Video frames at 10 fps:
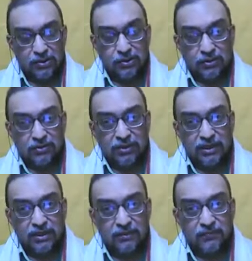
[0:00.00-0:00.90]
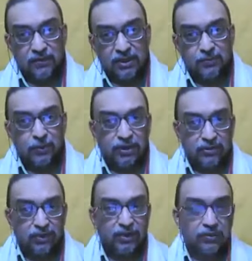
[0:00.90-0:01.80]
So it is the first
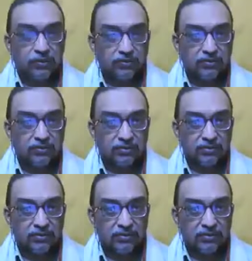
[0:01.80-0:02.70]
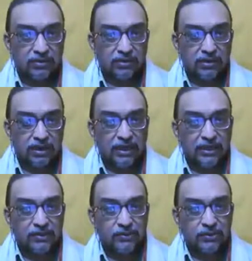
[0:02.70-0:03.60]
broken window
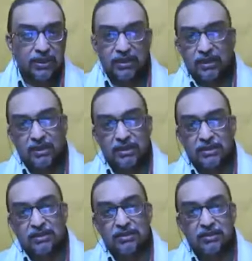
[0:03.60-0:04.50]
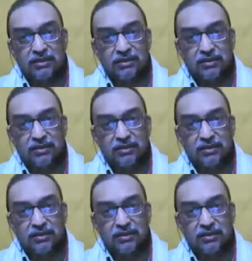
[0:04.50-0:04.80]
that gives you the indication